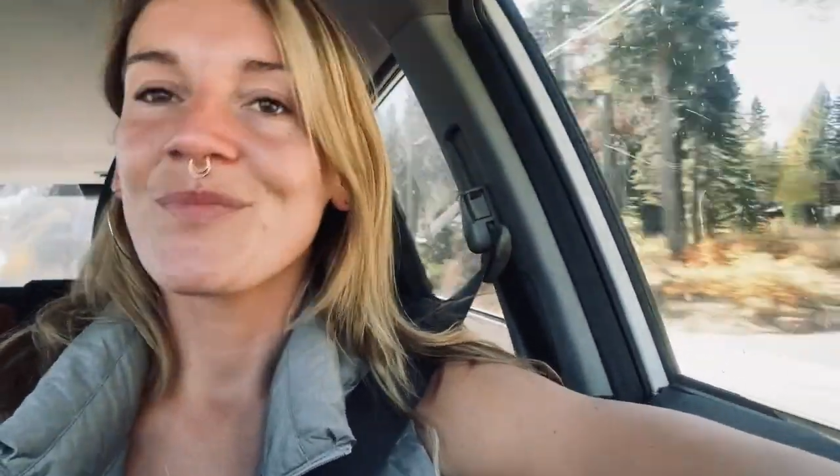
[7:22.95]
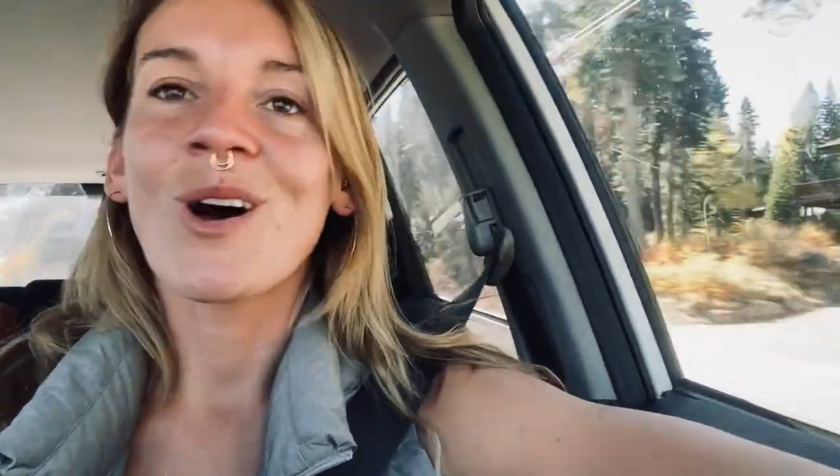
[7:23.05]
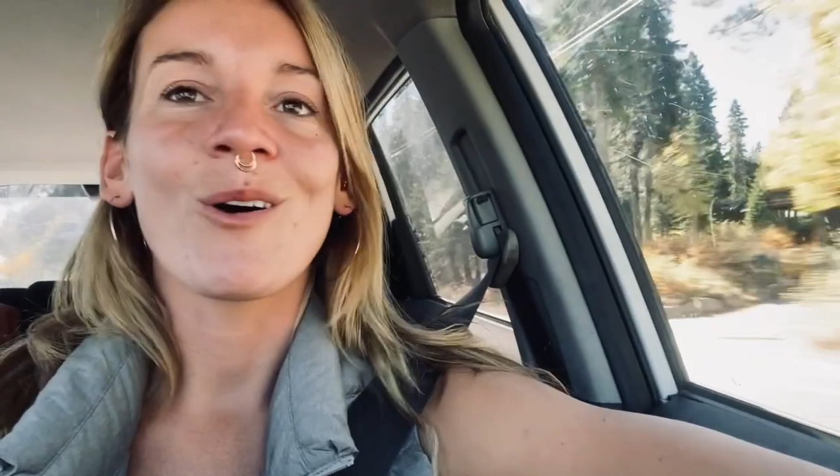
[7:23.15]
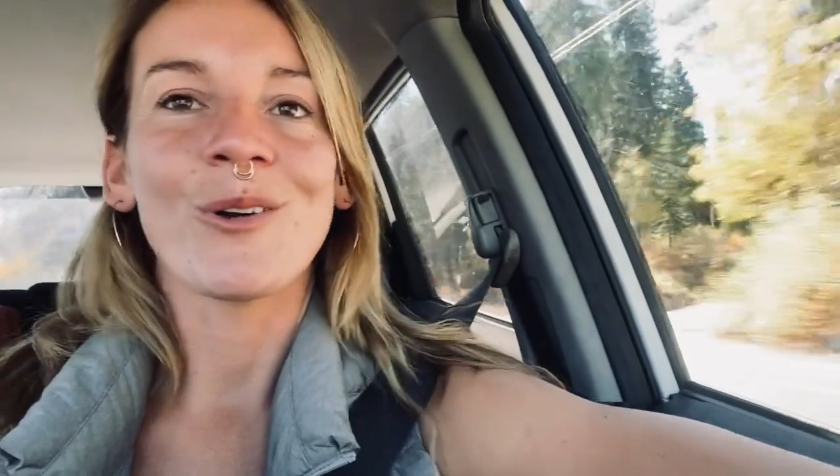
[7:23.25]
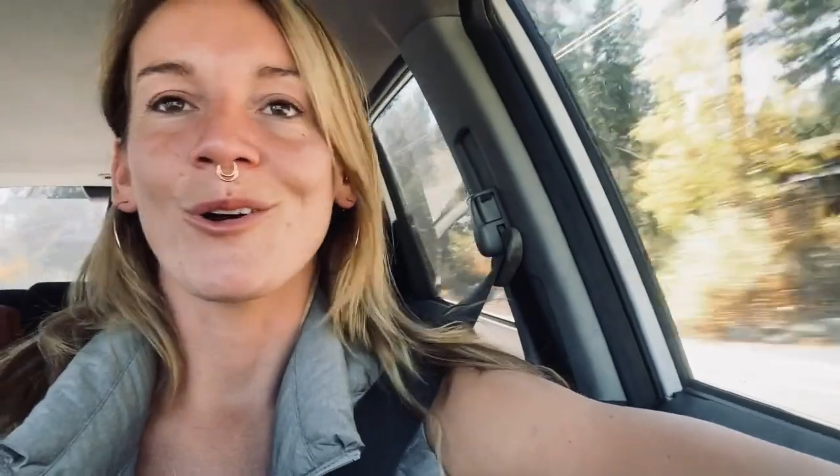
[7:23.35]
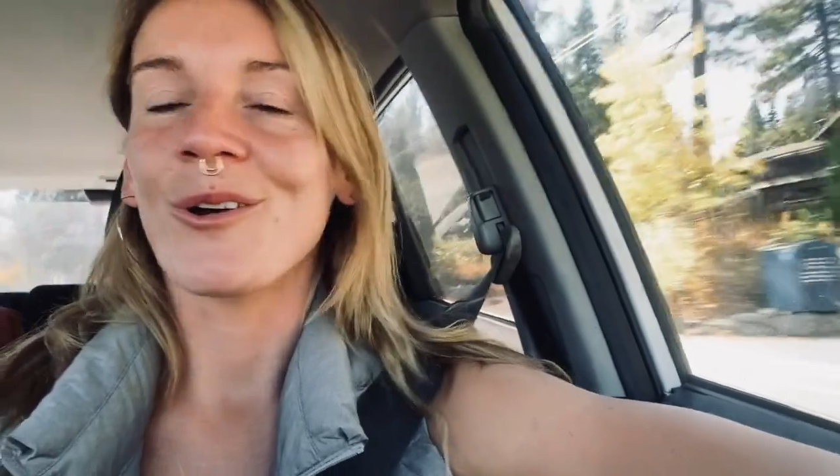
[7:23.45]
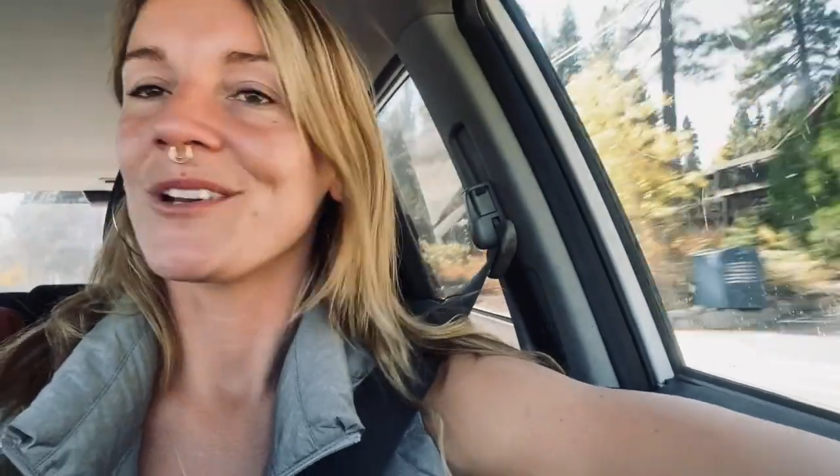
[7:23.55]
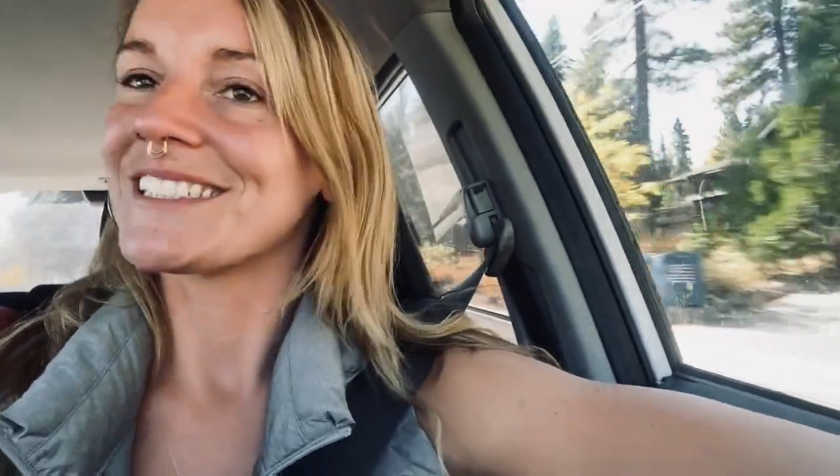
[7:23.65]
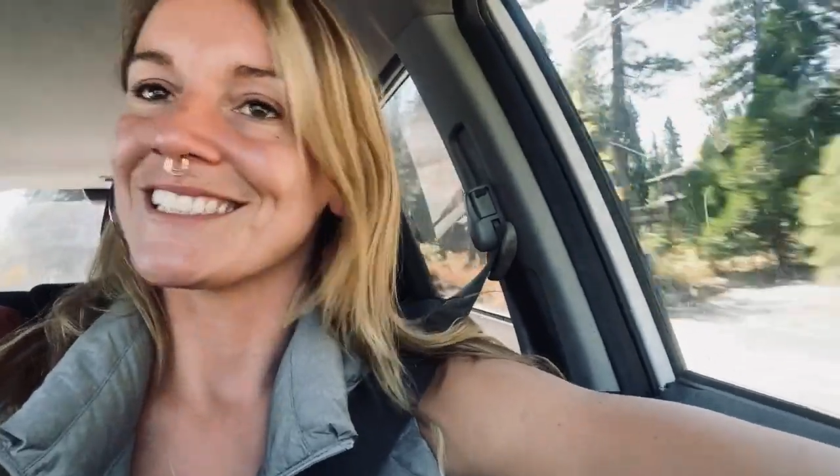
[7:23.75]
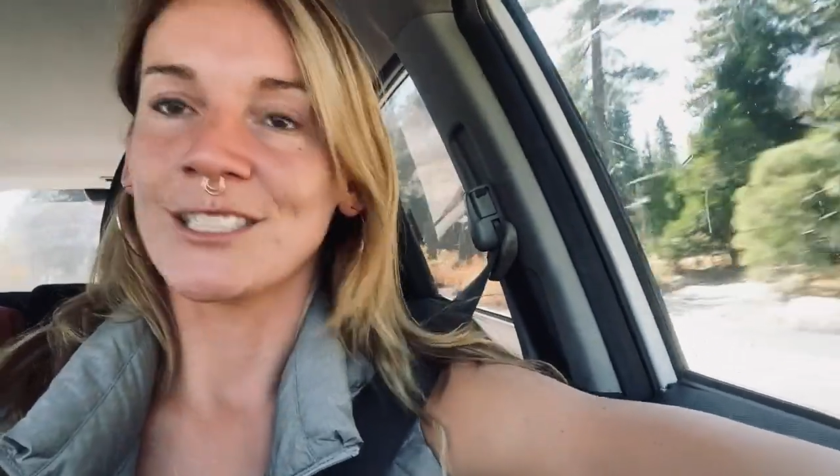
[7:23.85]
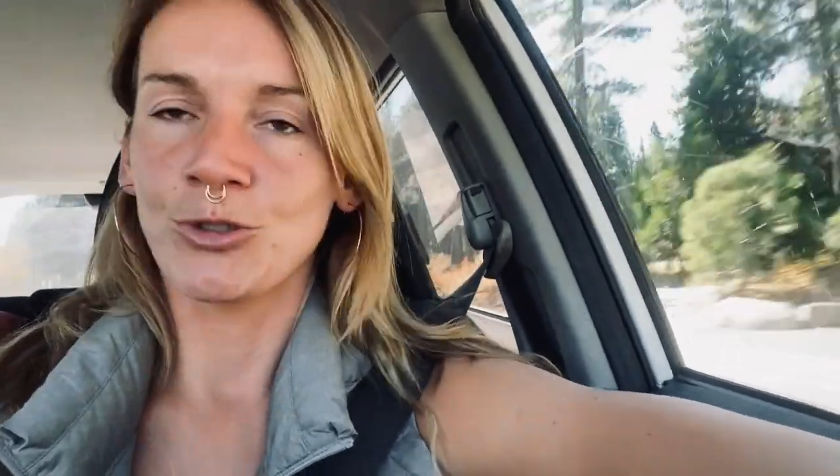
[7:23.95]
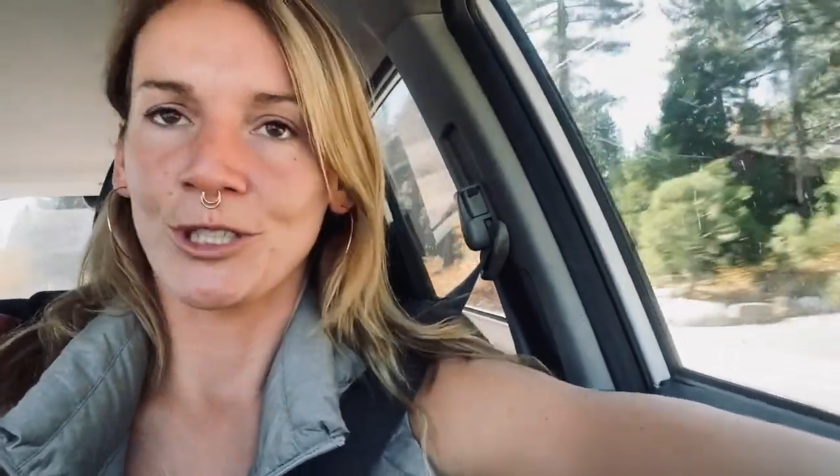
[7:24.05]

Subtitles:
Oh no, this isn't